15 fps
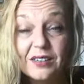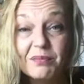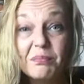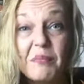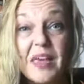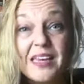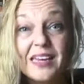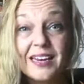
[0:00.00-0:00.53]

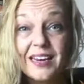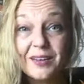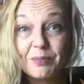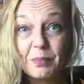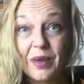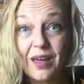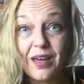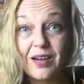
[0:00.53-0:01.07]
make an
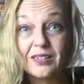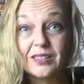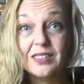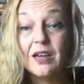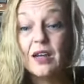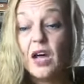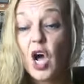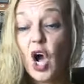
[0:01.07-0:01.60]
impact
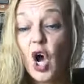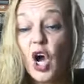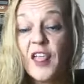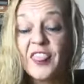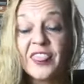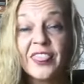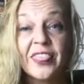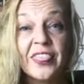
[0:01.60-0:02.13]
on
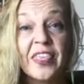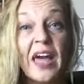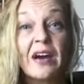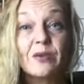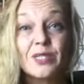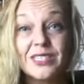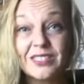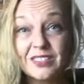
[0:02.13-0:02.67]

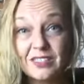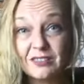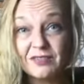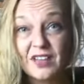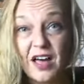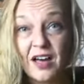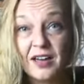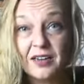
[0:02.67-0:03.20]
thousands of
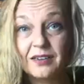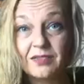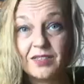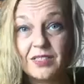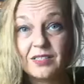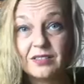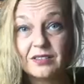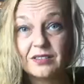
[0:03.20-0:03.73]

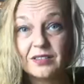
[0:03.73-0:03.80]
lives